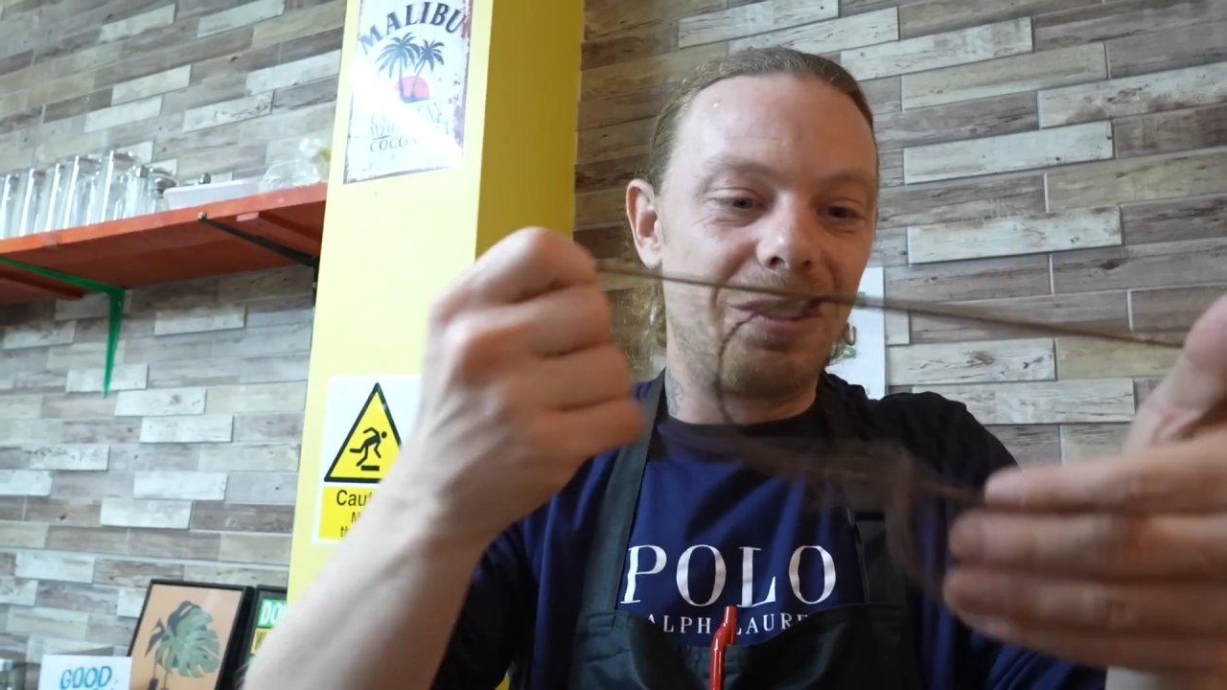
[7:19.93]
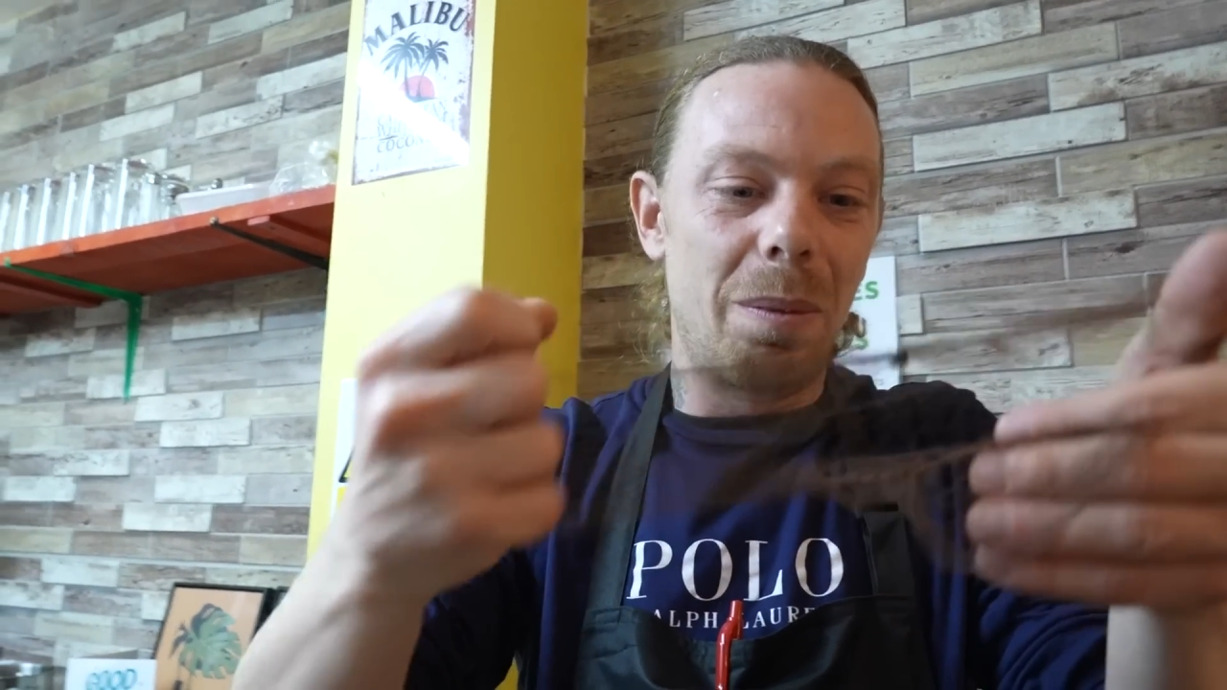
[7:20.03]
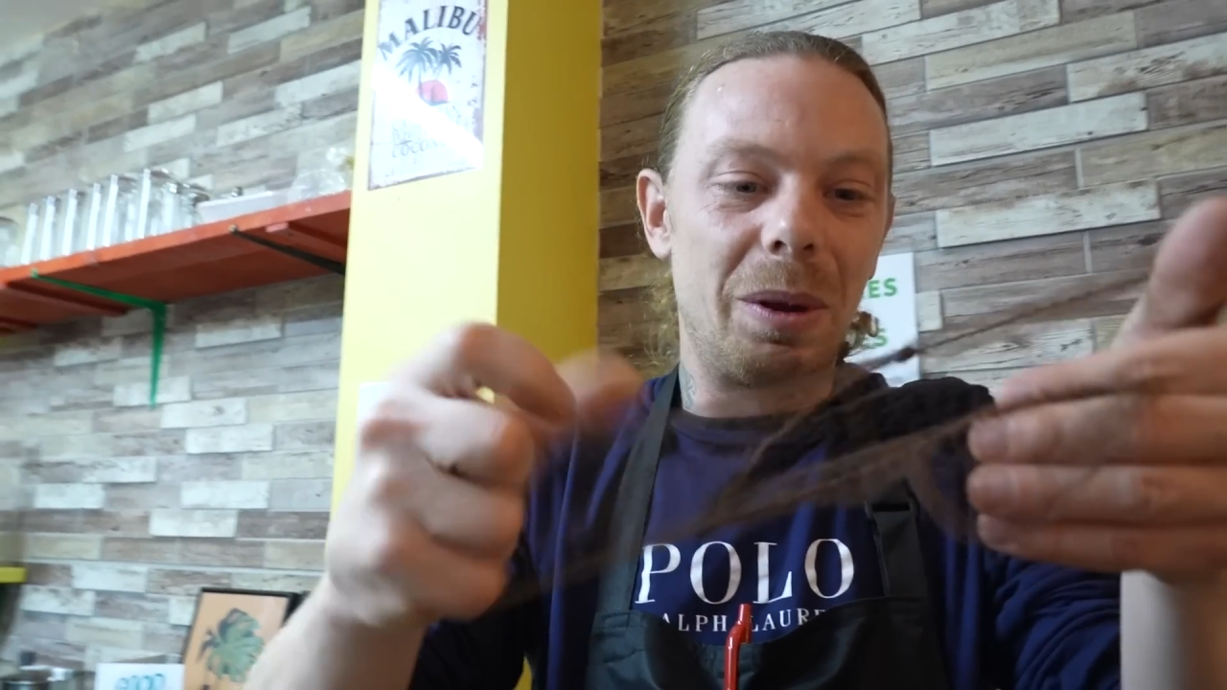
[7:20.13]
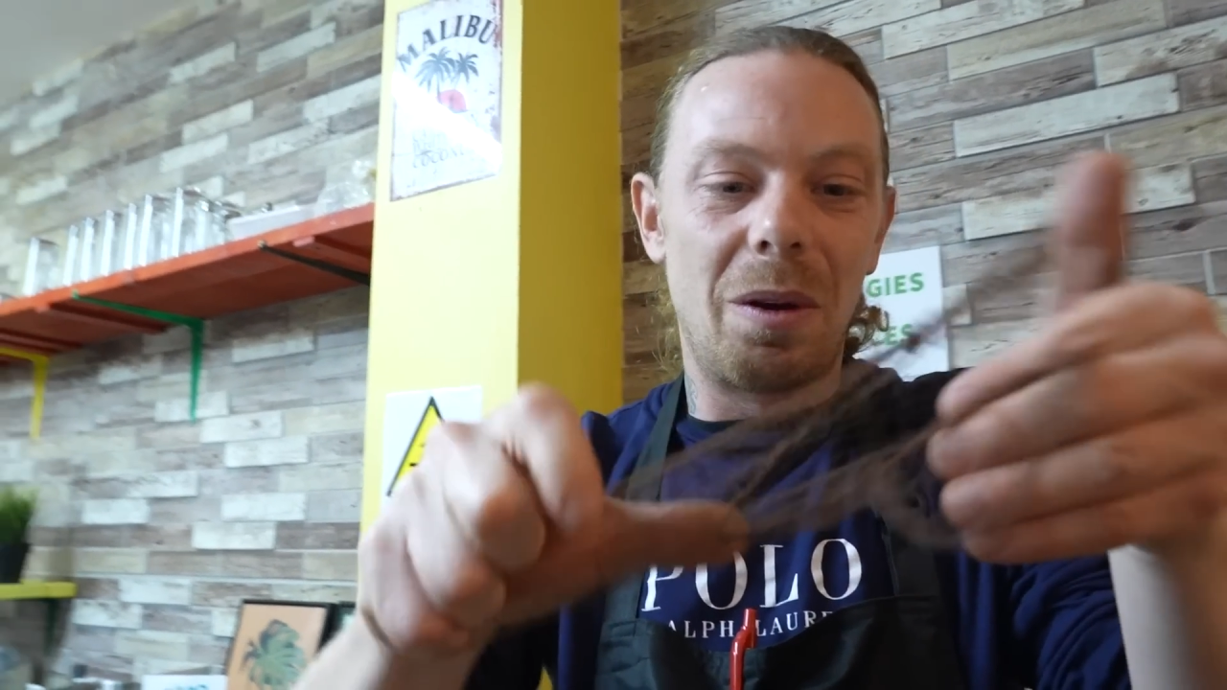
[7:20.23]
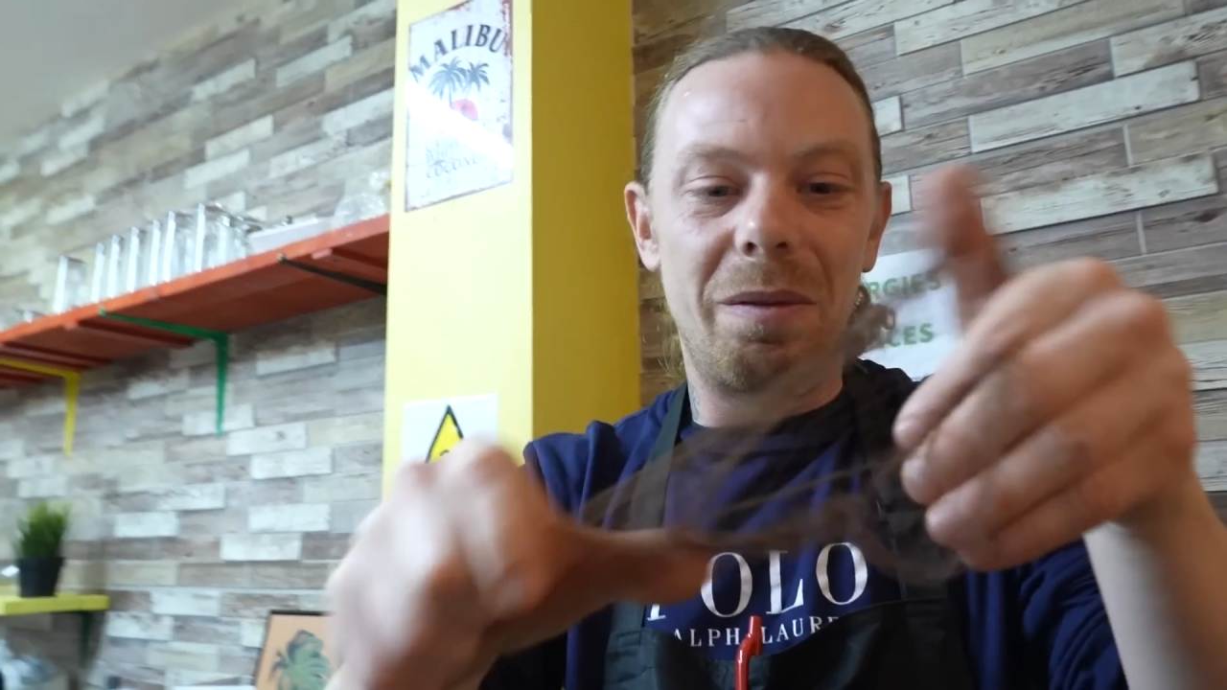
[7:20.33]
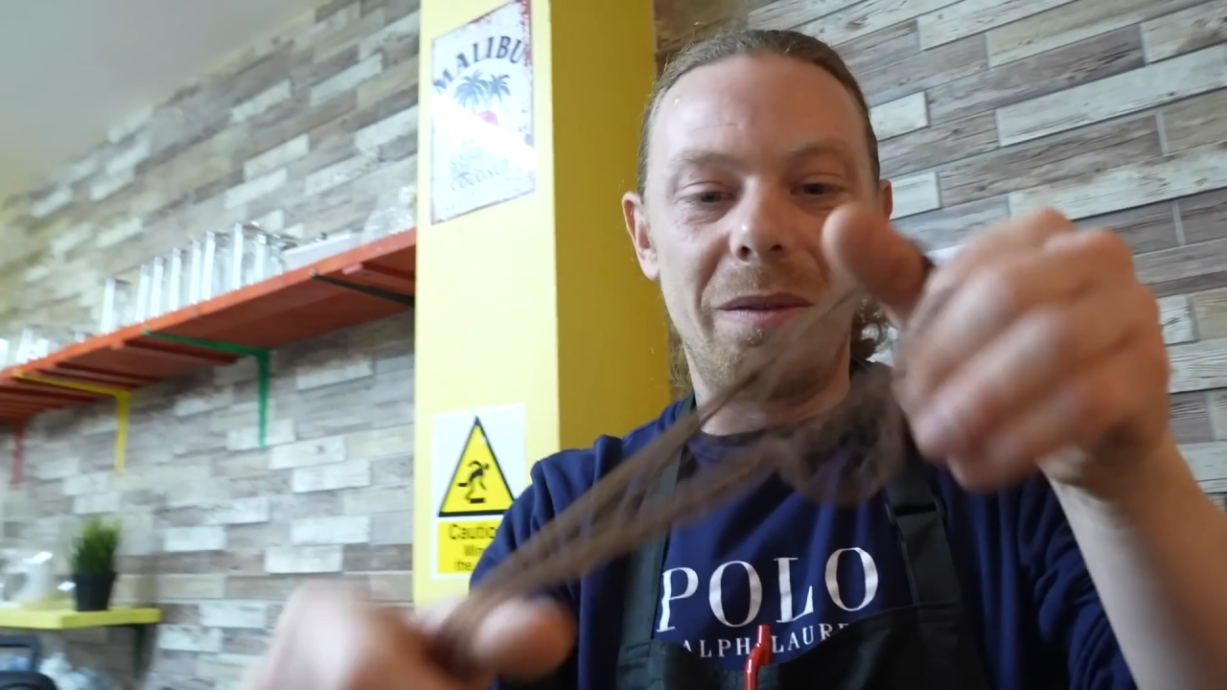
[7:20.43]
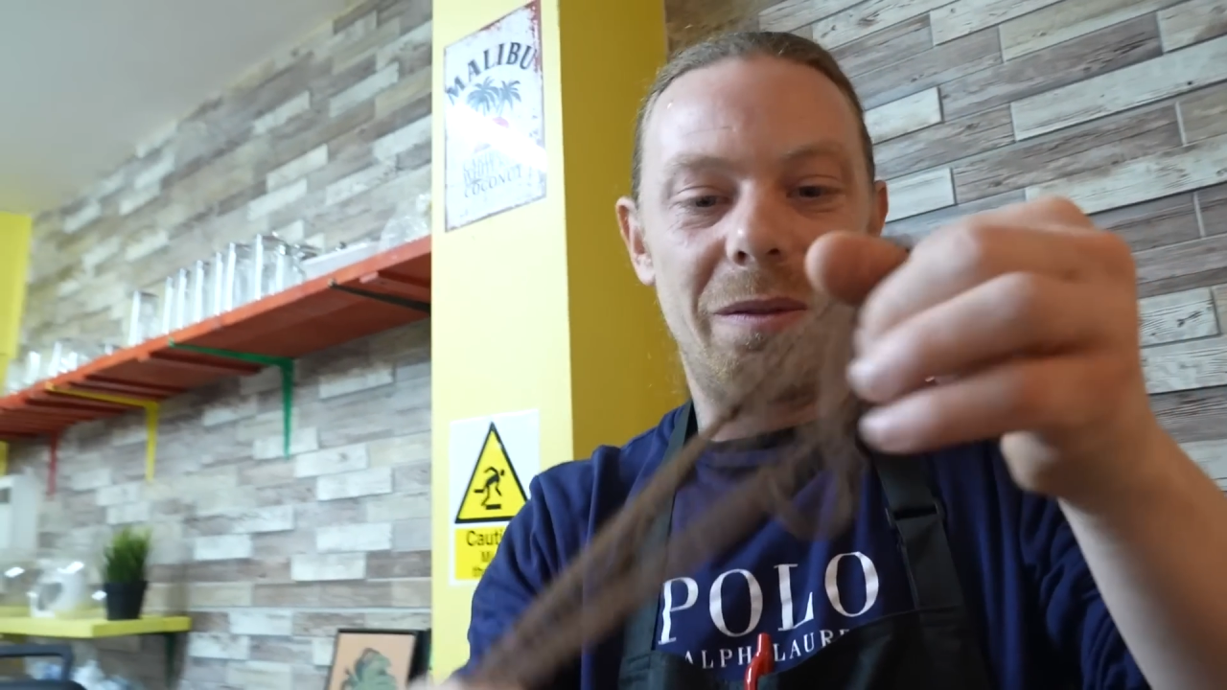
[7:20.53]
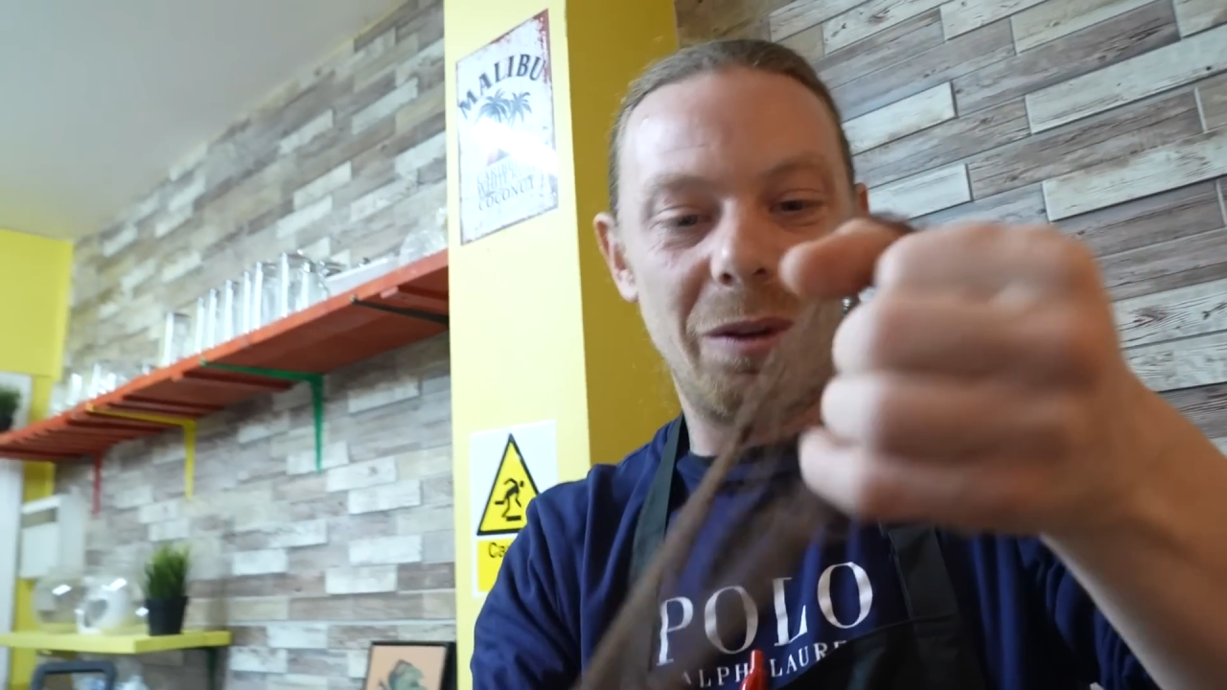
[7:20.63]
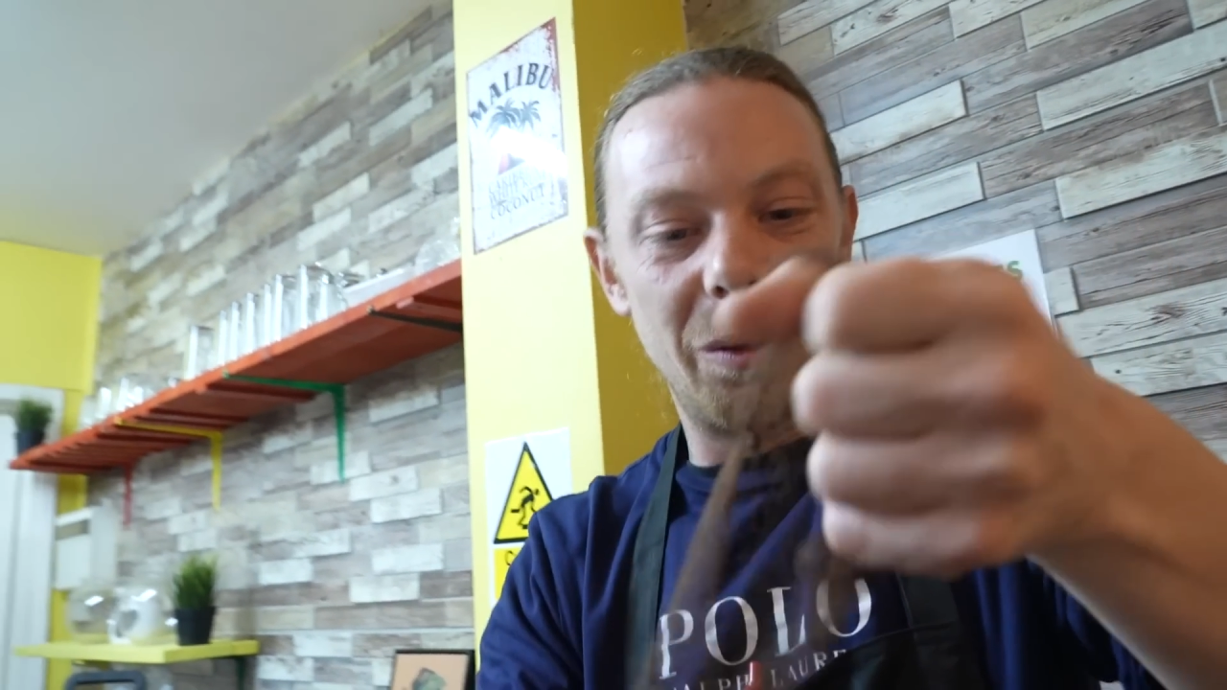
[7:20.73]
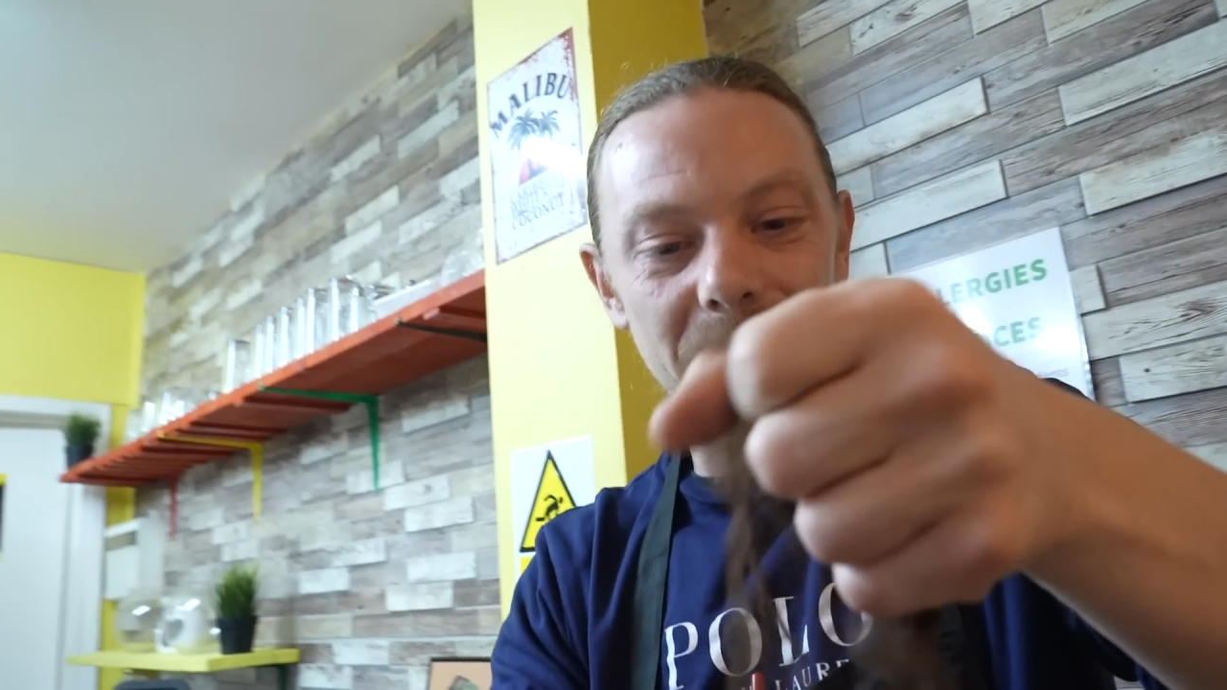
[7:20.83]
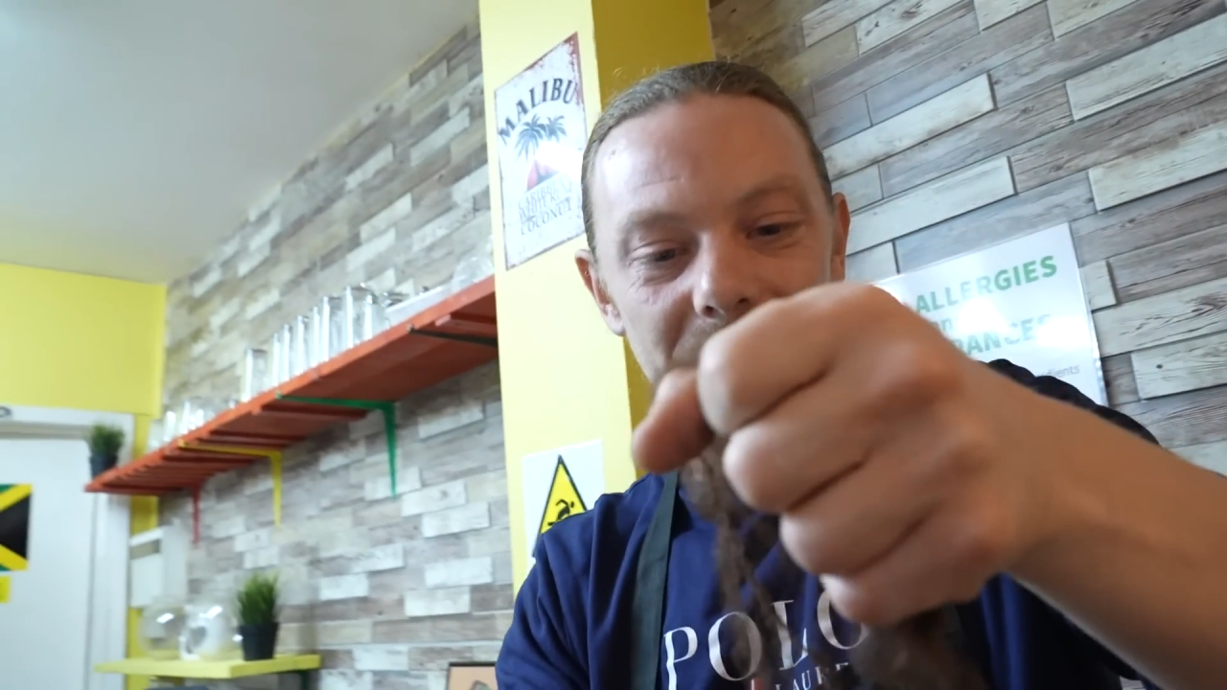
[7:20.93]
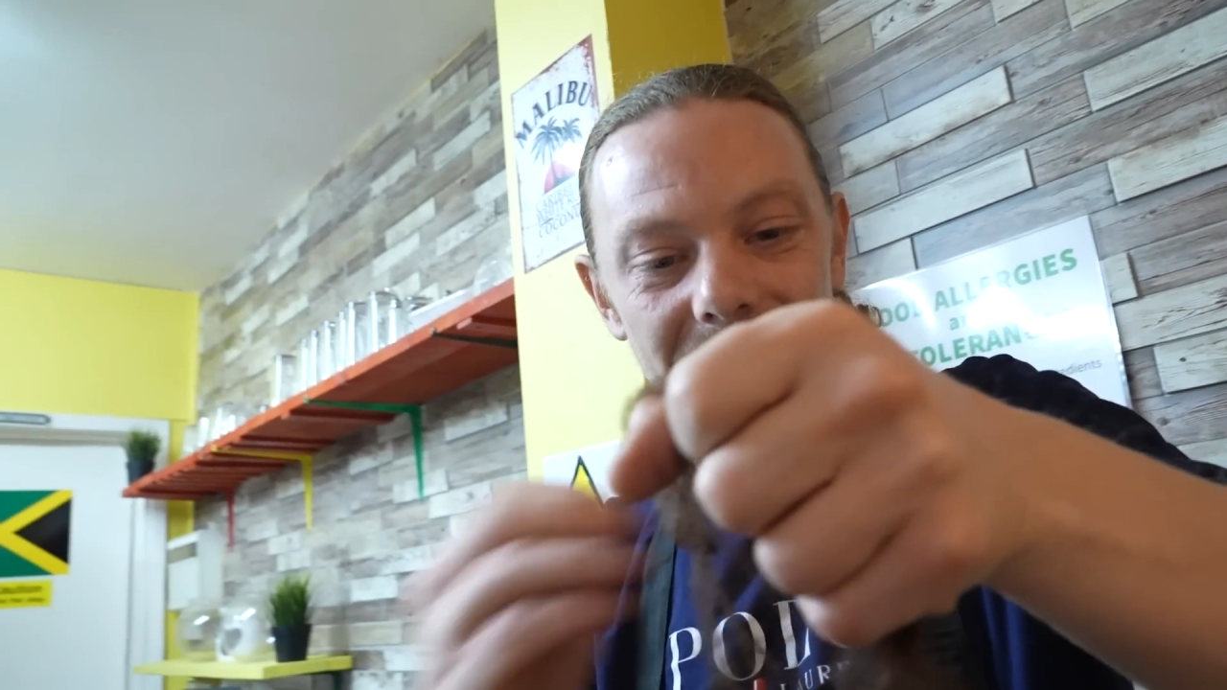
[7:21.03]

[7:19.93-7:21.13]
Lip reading: dropping off in food.